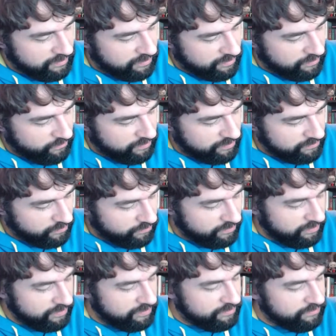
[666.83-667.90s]
when I told it,
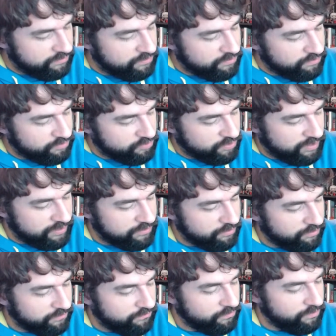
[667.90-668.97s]
it tried to look
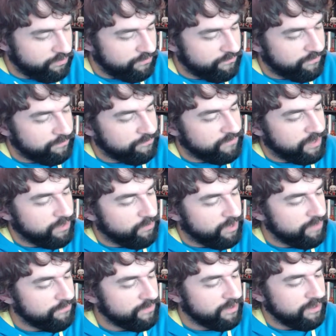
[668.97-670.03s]
for it via
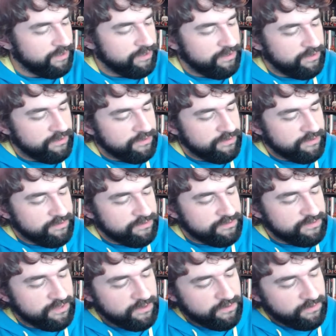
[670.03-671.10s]
Wi-Fi.
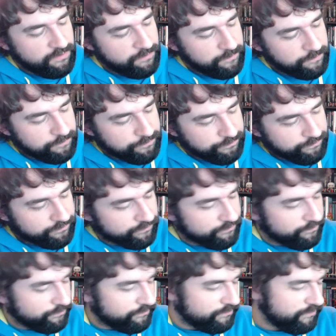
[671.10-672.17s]
So
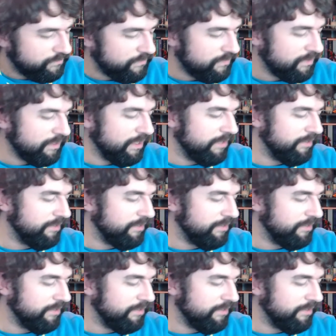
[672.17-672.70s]
I think it'll